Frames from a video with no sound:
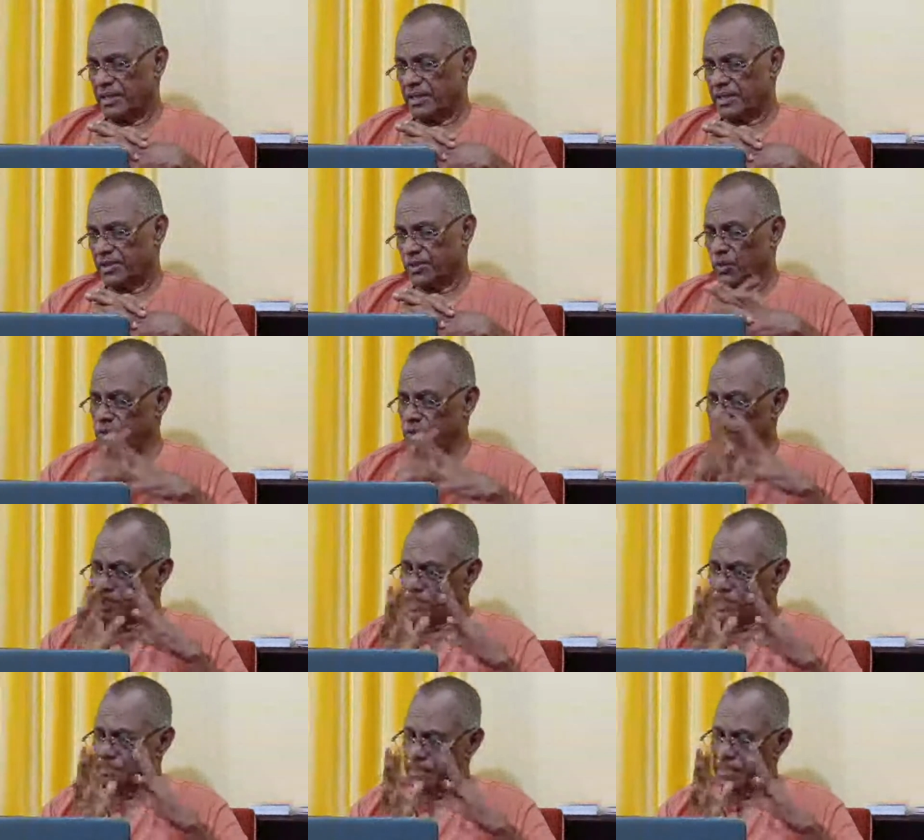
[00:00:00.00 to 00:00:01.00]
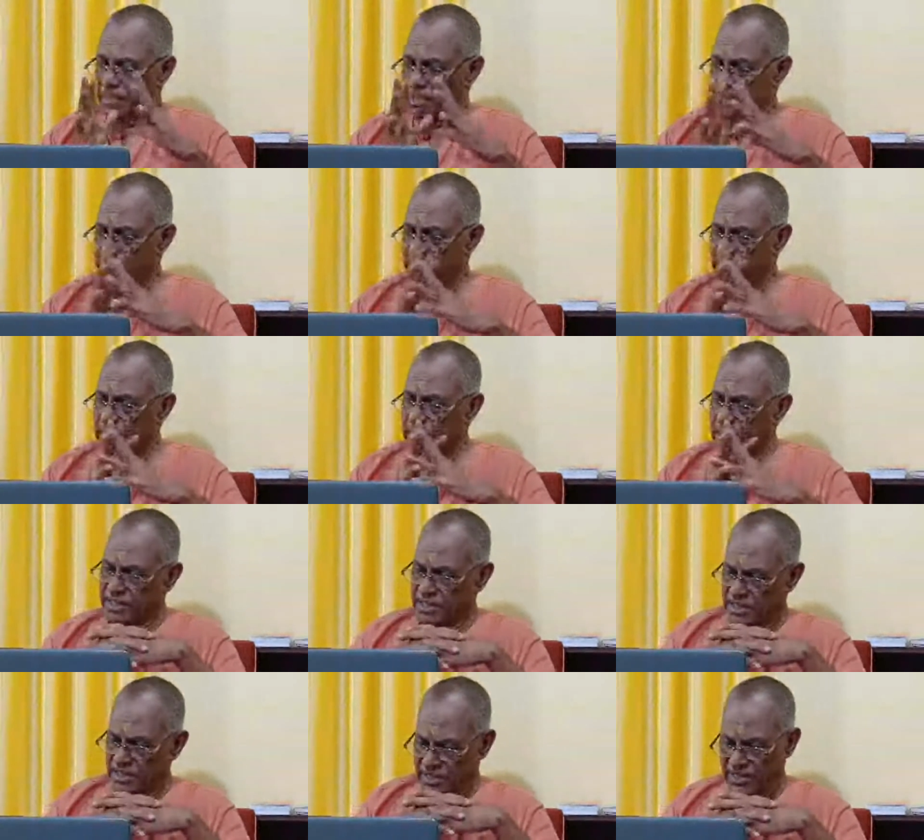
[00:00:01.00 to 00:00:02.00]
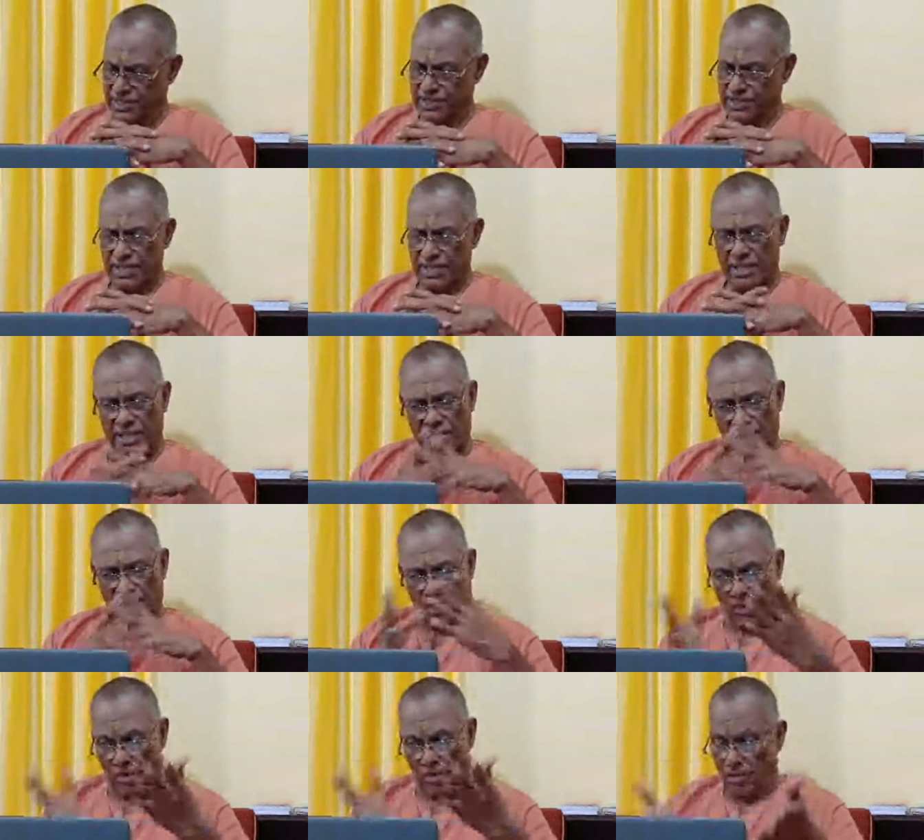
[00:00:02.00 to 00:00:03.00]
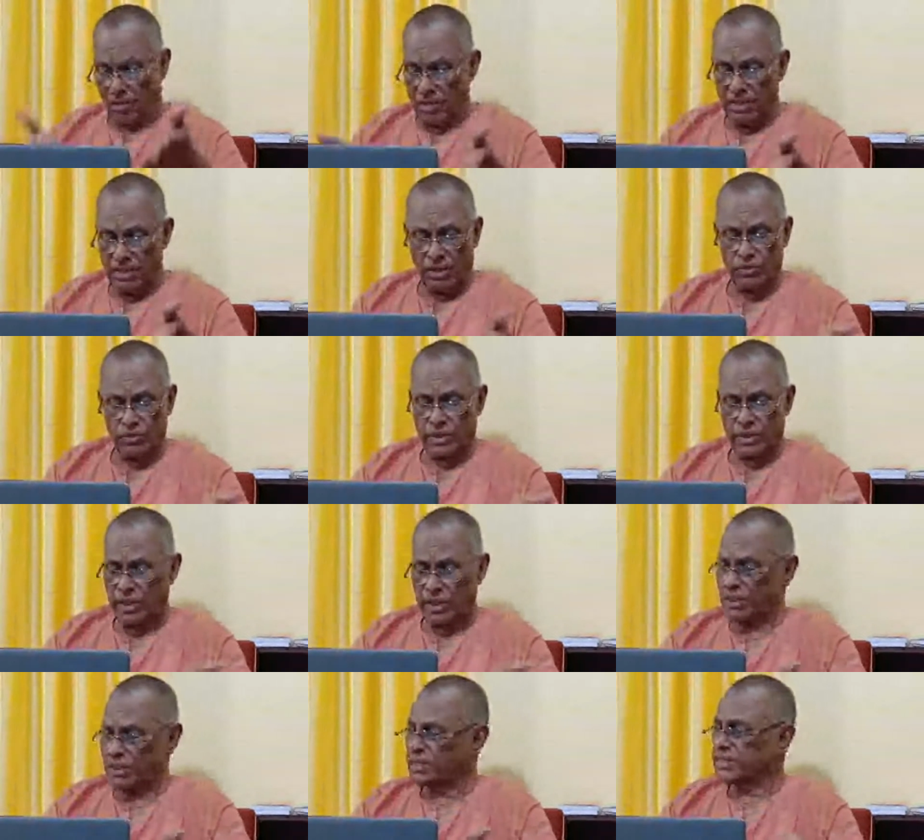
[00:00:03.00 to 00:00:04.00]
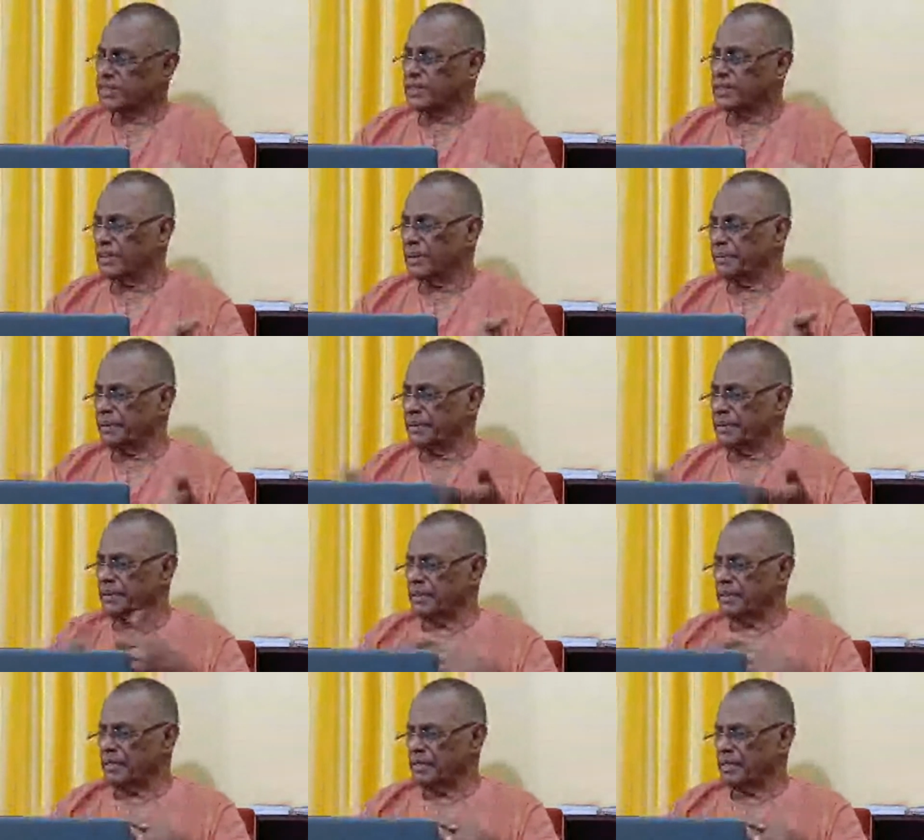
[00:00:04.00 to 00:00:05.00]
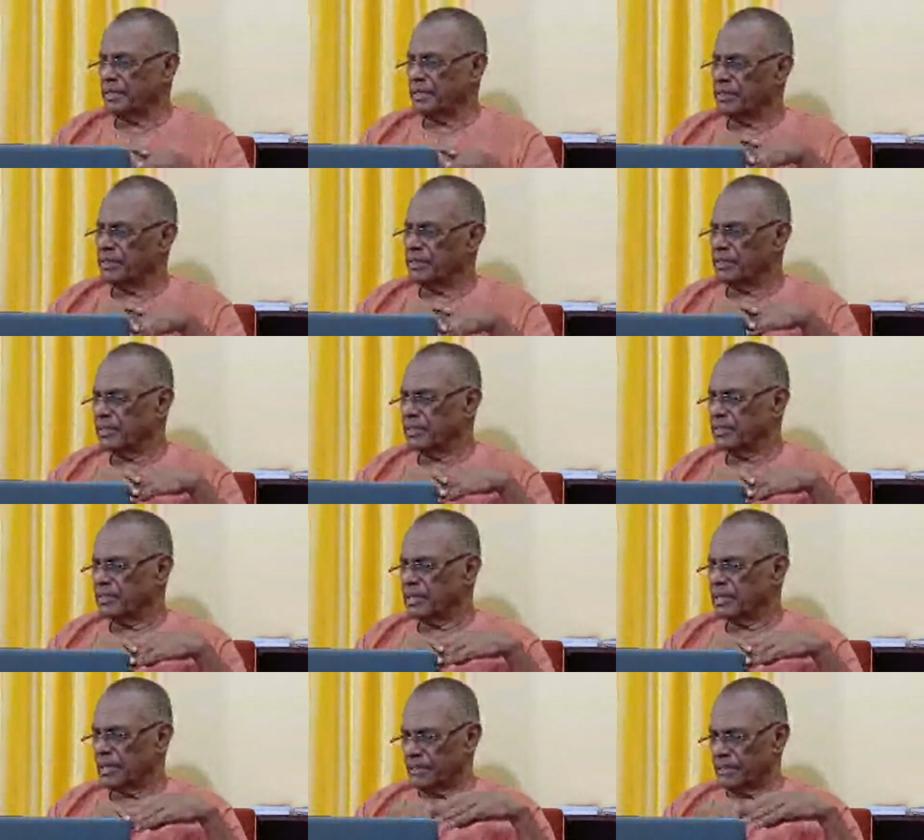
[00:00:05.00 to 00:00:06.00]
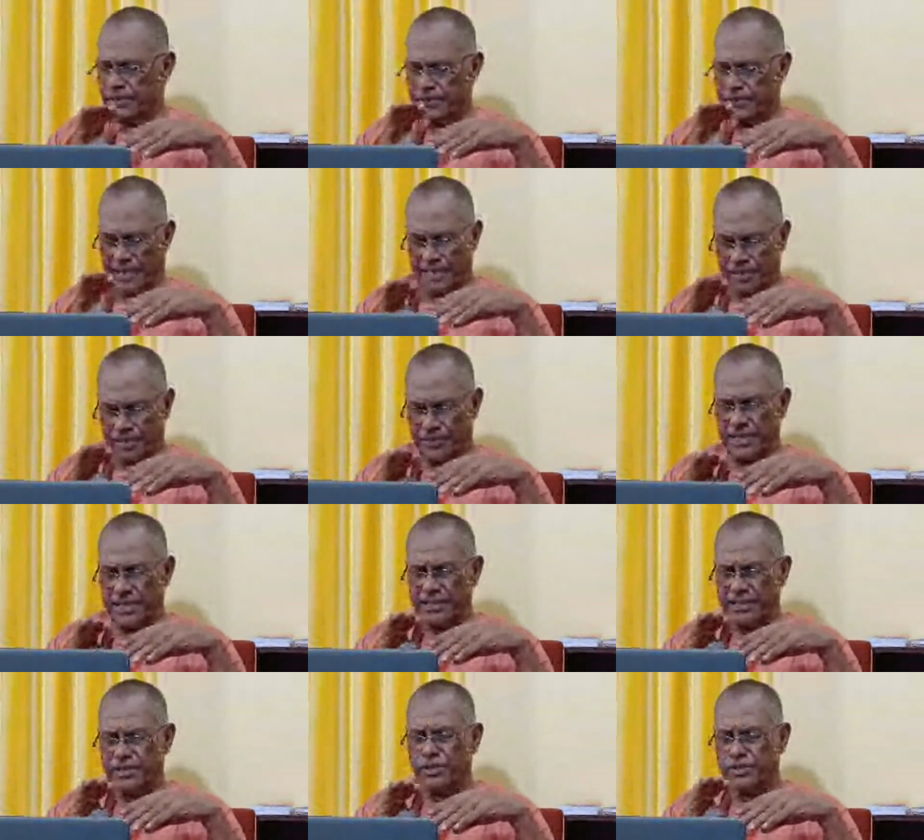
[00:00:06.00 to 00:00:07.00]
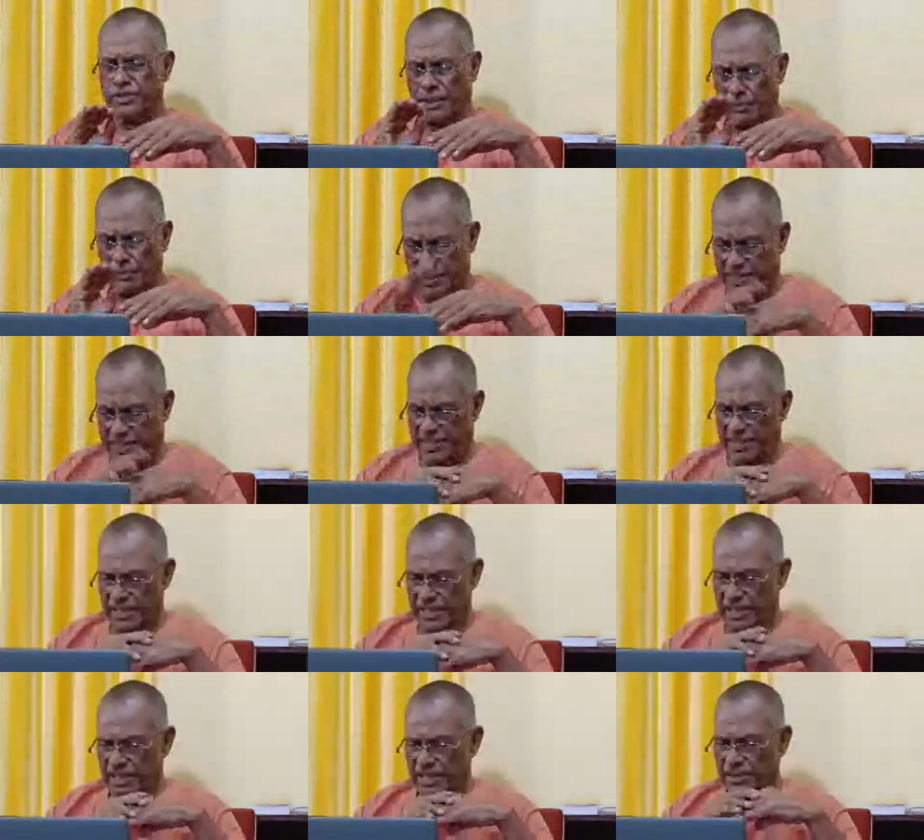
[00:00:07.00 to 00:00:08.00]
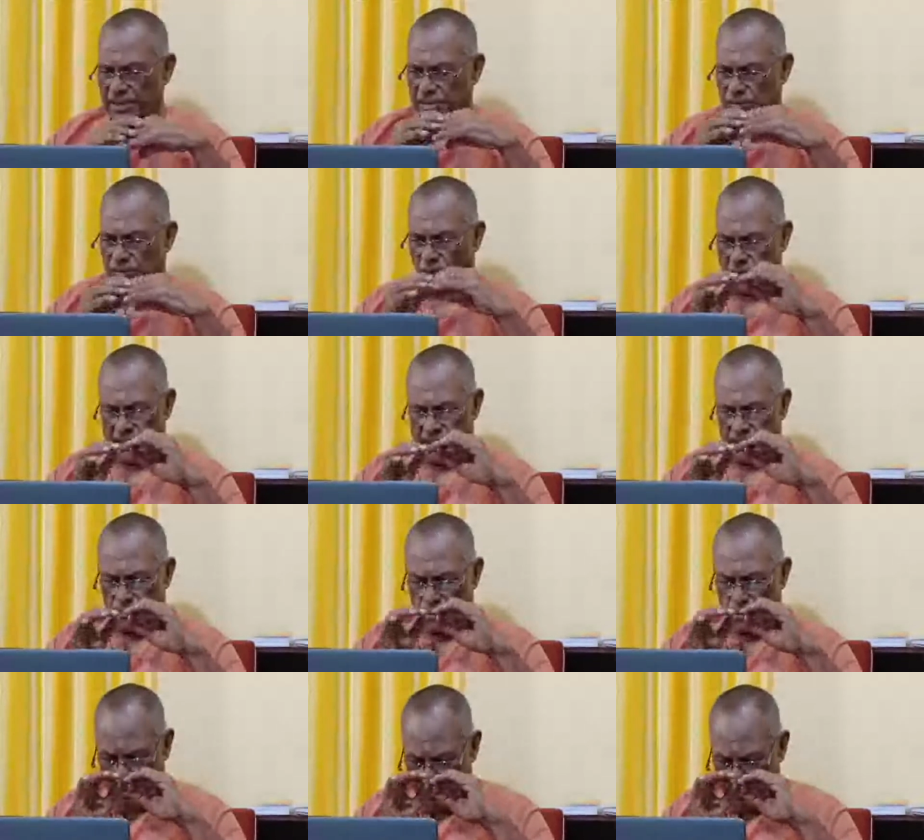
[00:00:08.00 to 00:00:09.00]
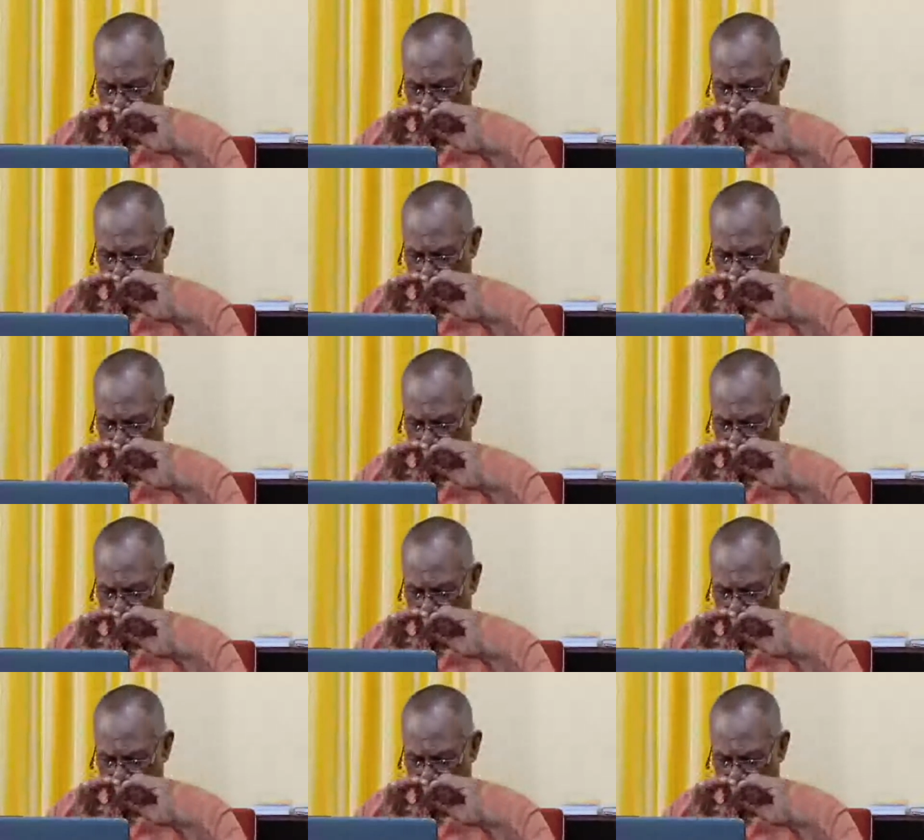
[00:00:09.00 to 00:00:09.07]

So similarly, in this, all outer this thing may be able to satisfy us to some extent, but what is the most